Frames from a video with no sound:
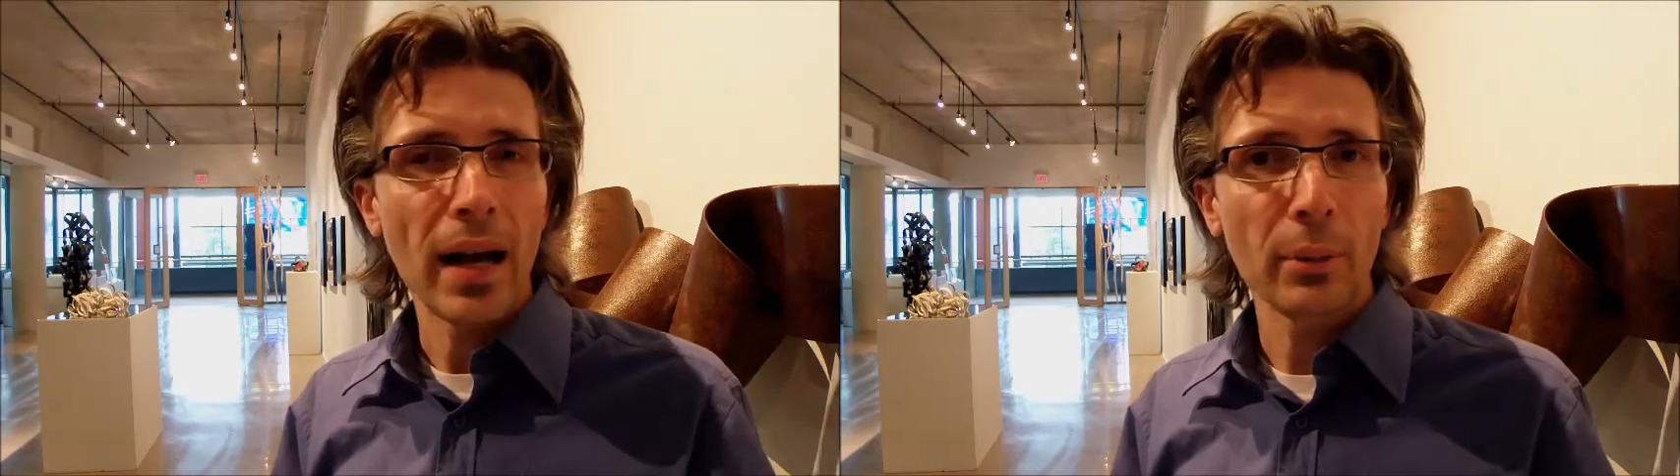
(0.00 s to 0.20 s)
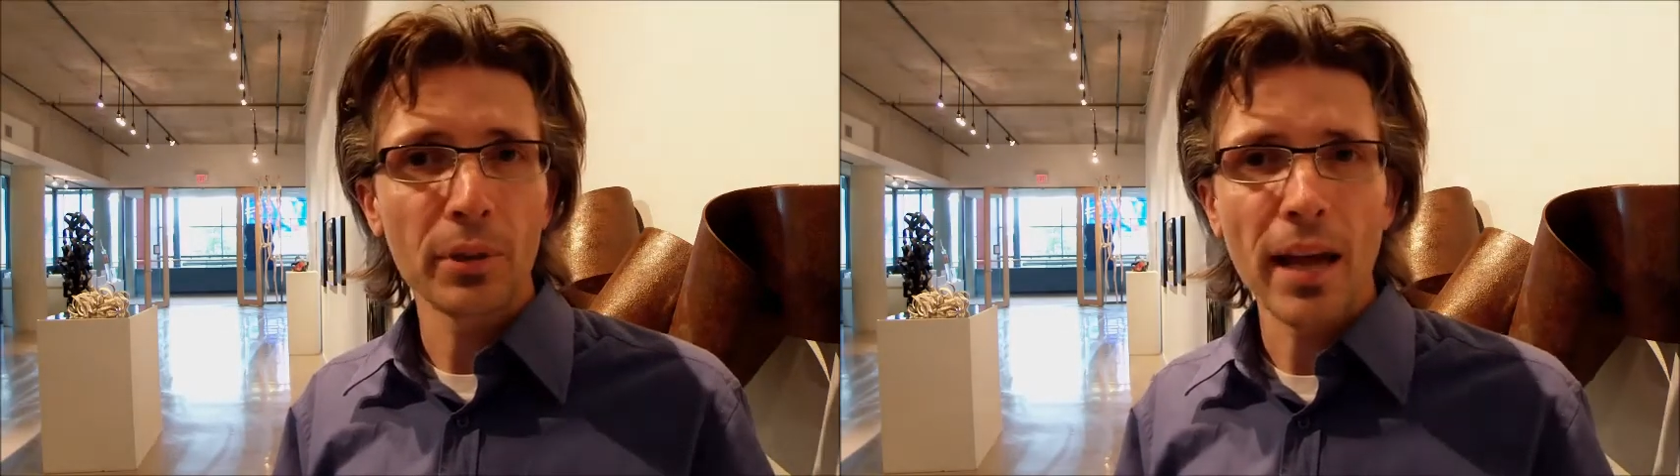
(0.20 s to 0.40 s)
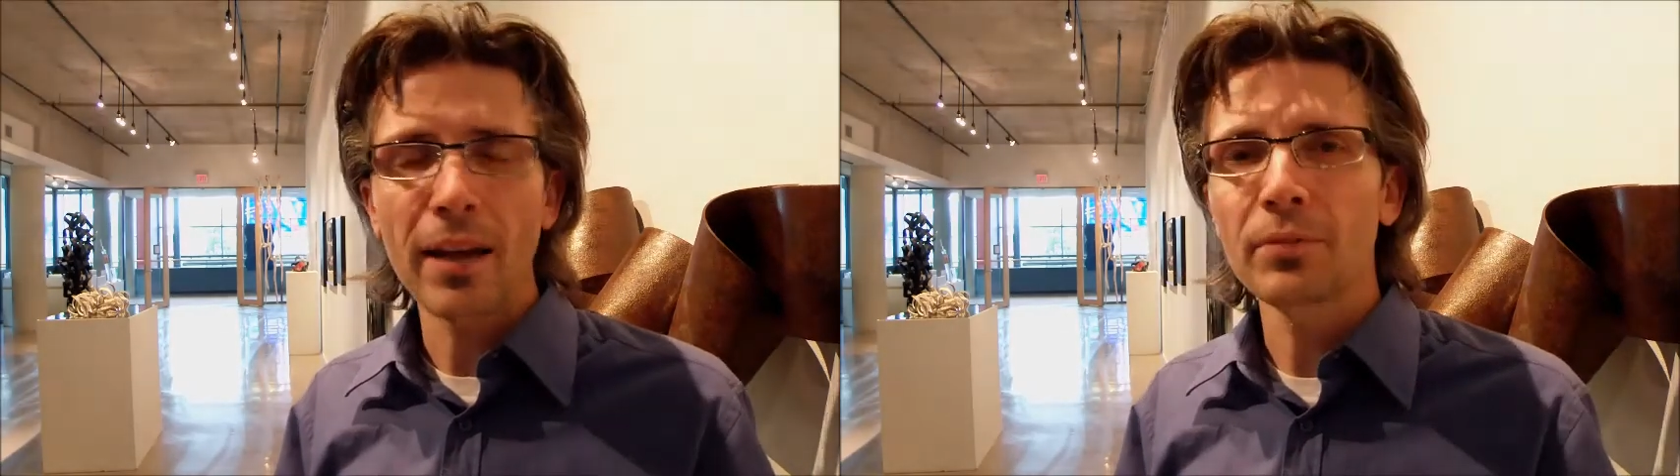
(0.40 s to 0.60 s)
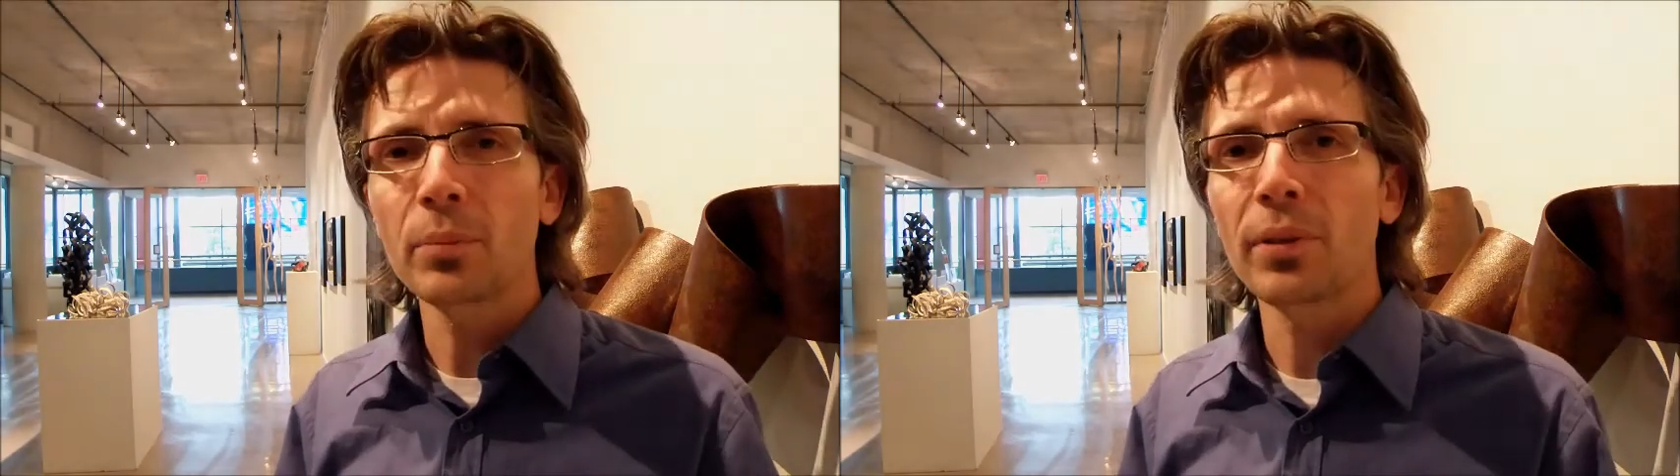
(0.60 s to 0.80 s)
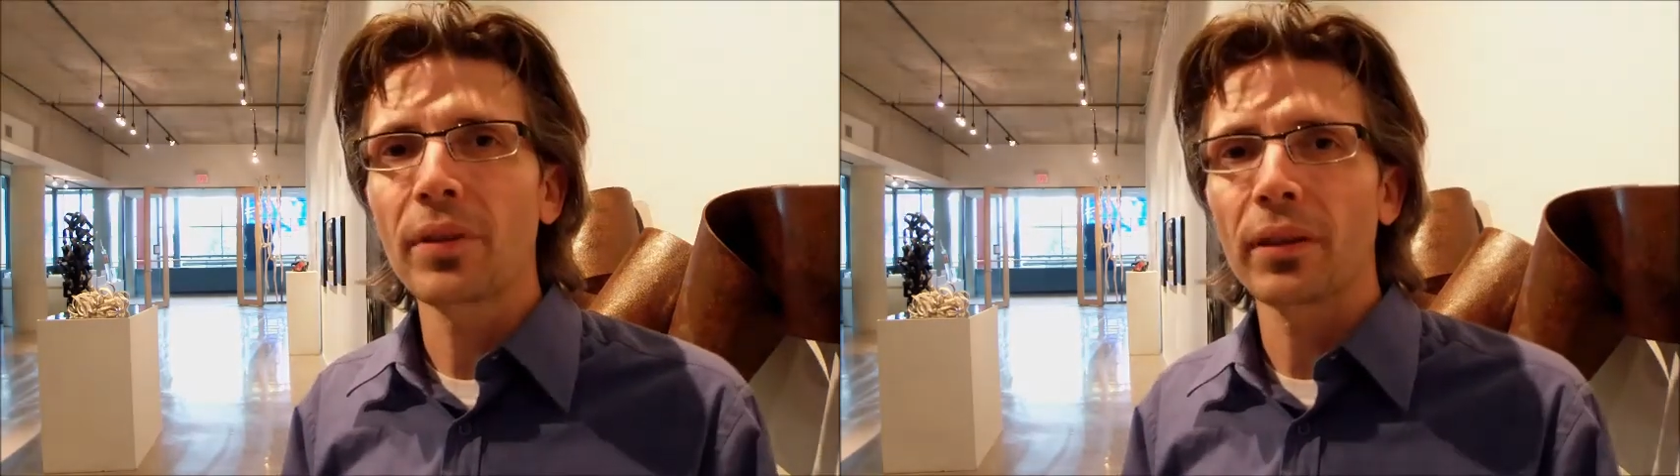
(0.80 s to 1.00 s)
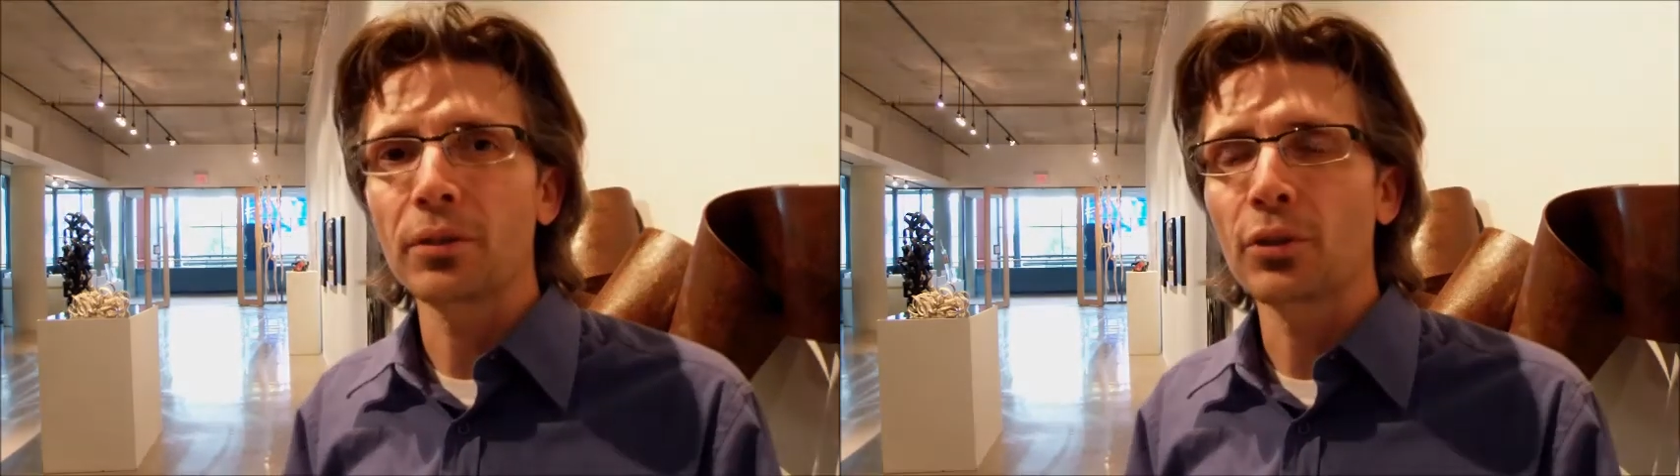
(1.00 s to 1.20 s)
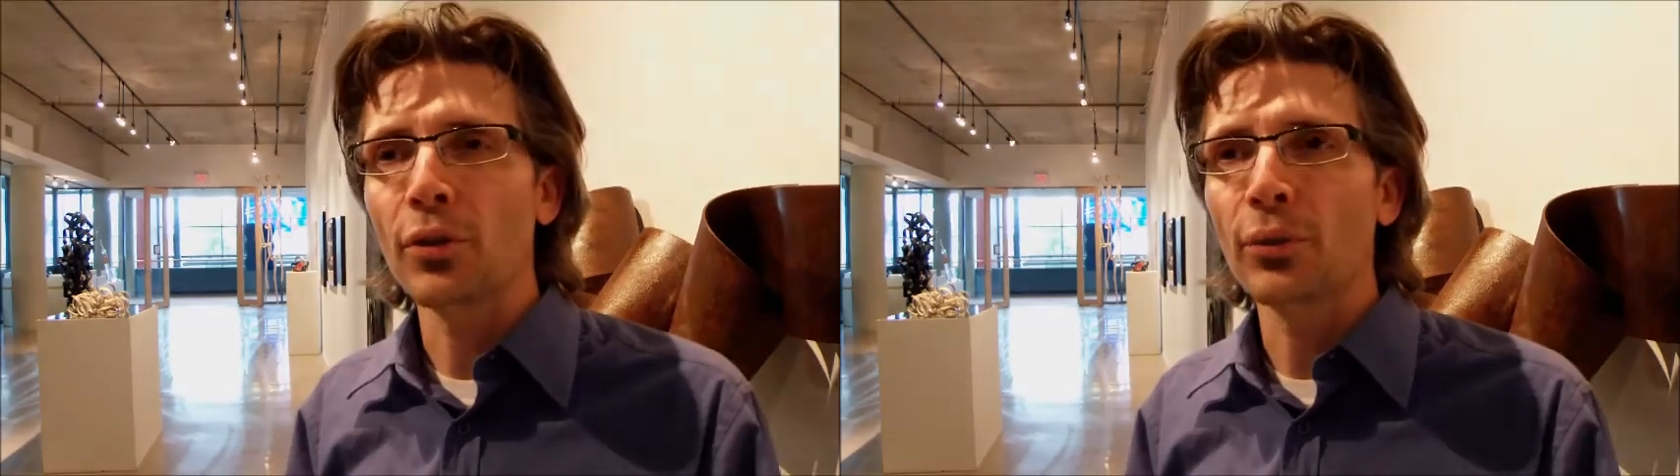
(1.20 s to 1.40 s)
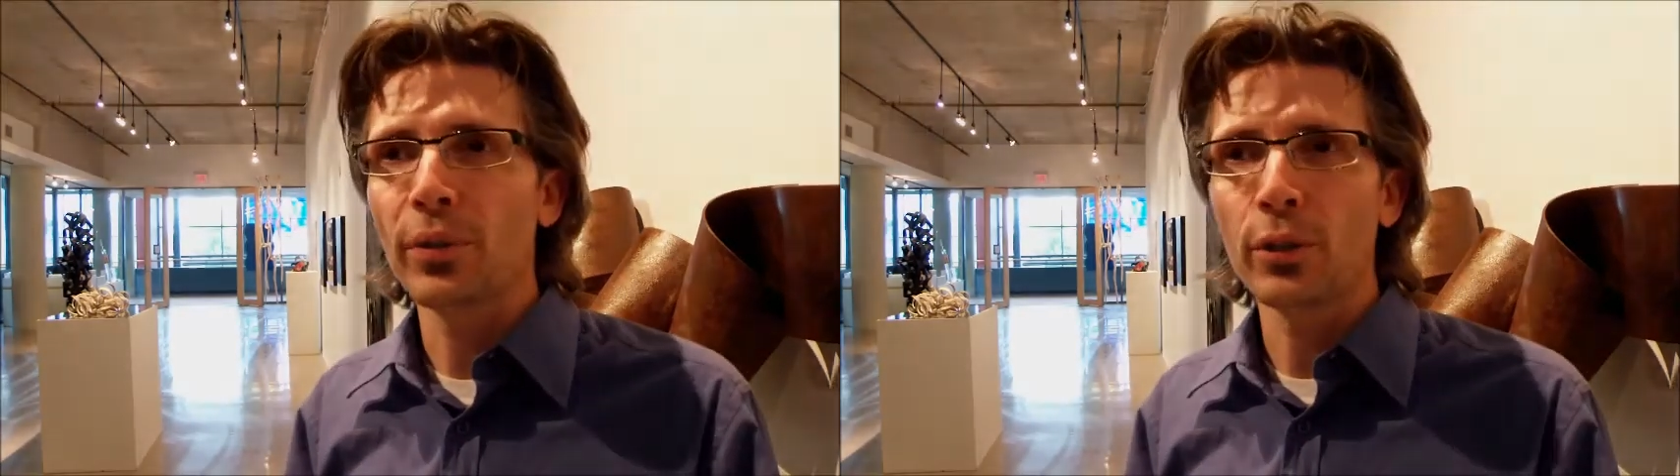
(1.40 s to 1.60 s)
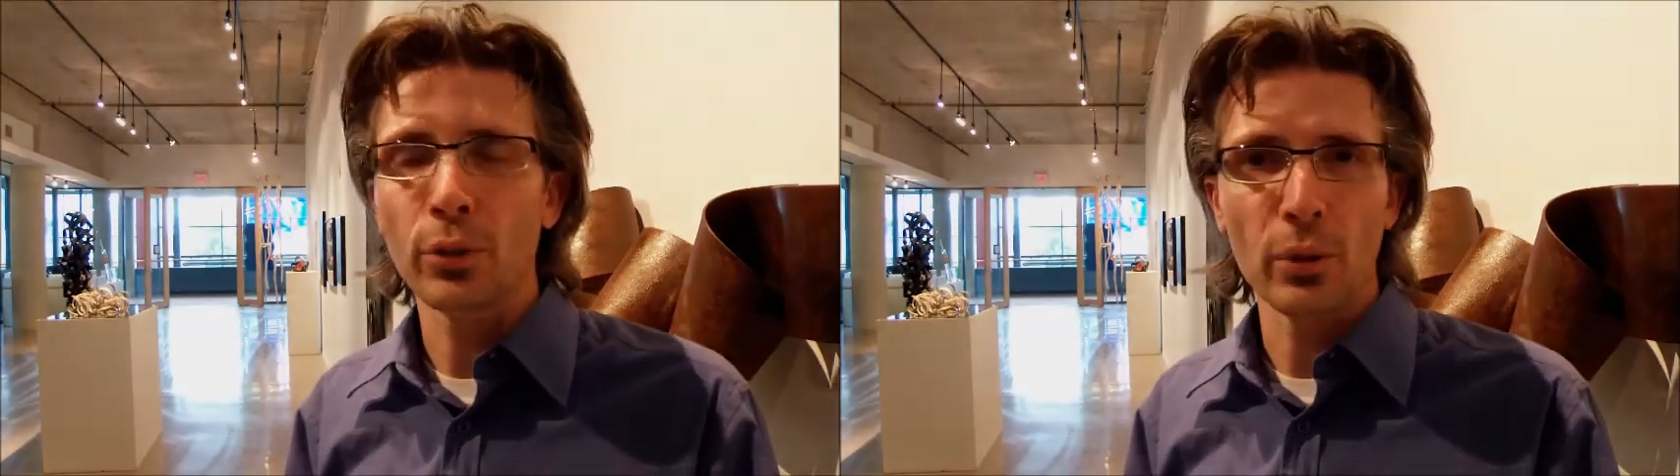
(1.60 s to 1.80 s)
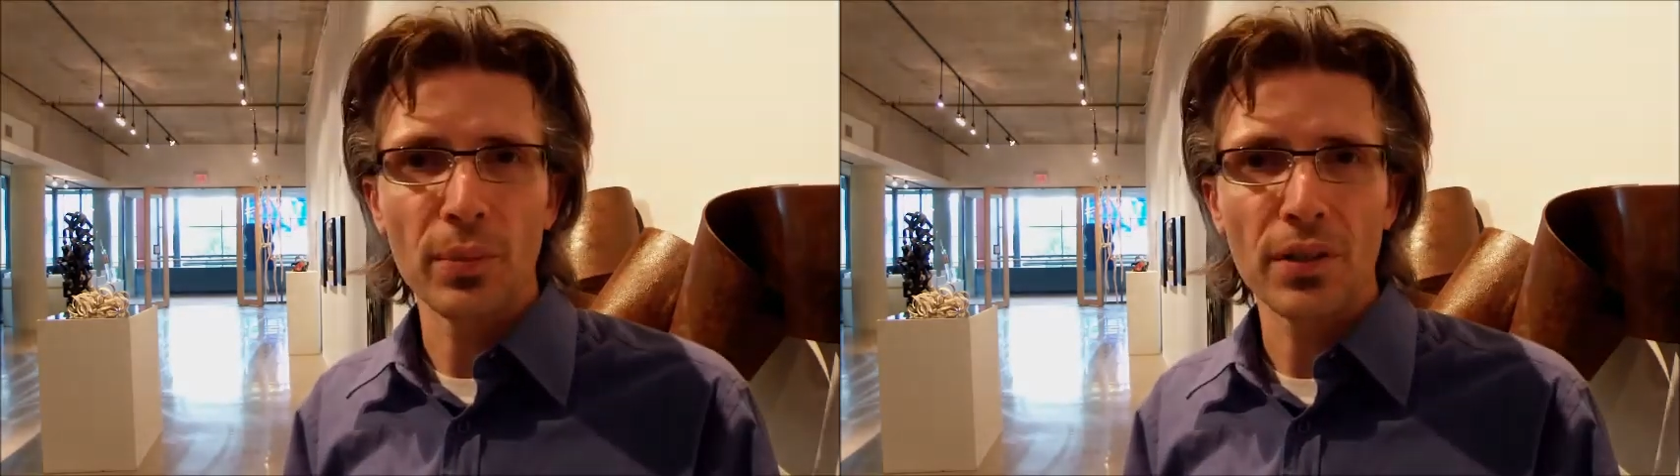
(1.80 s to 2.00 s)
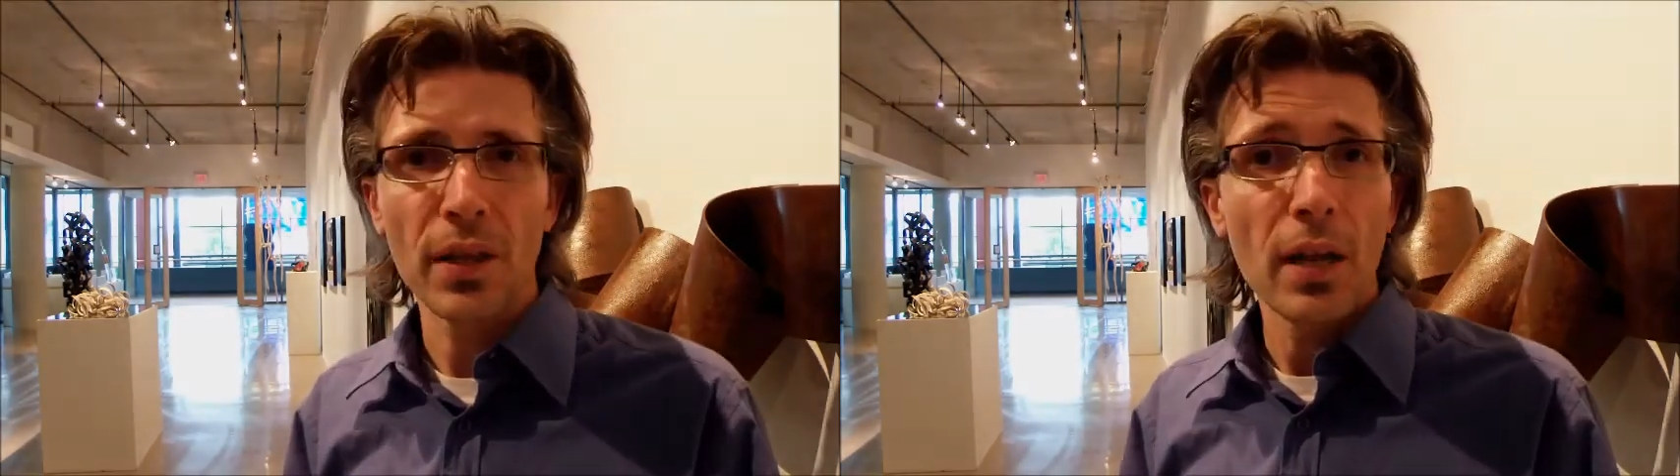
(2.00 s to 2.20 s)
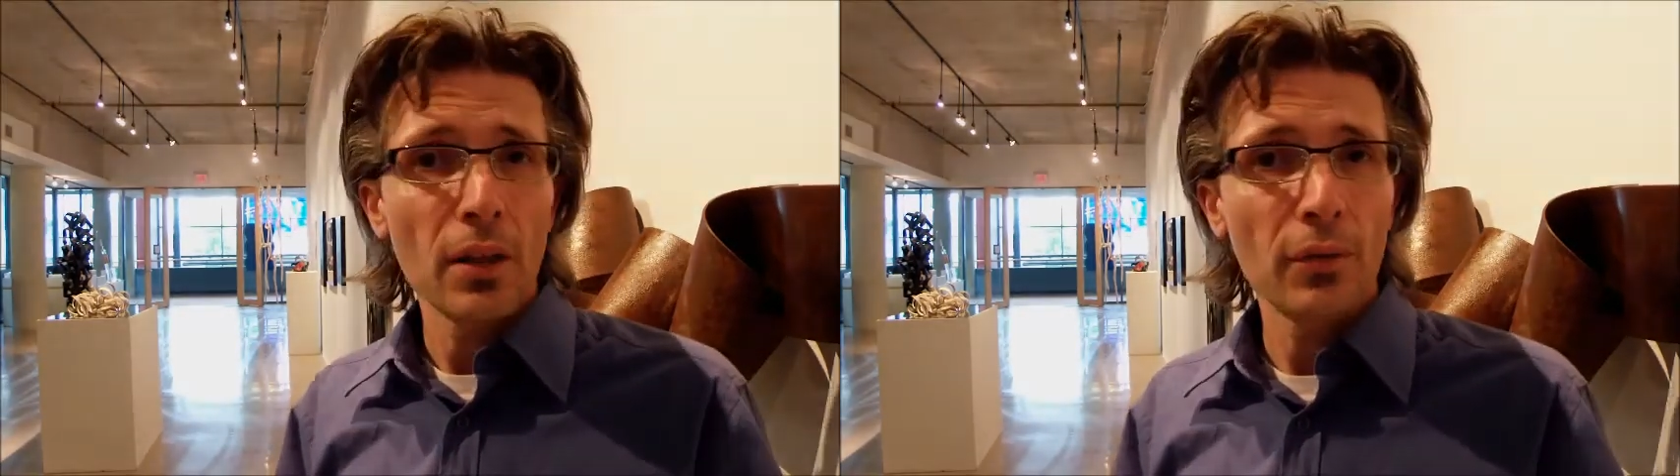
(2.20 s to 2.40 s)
I would have to put that into three groups,